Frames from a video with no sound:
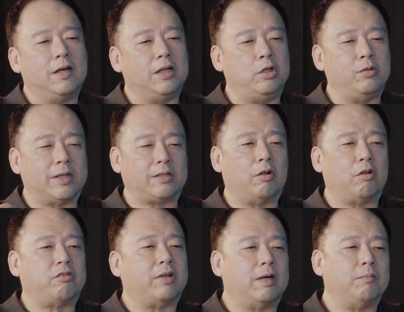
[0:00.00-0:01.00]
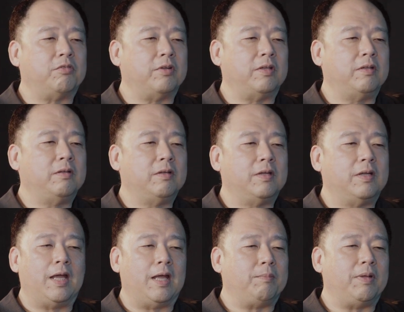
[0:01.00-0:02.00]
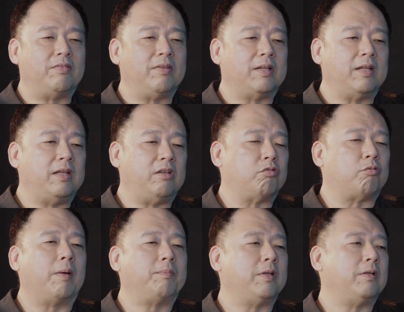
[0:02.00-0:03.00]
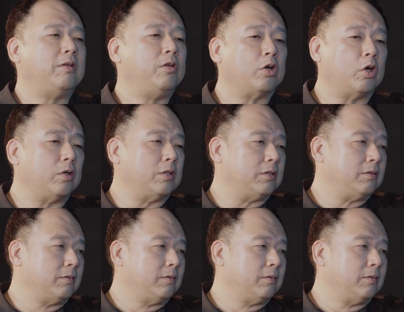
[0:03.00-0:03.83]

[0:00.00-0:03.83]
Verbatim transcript: A new technology comes in and basically disrupt it. You're gone.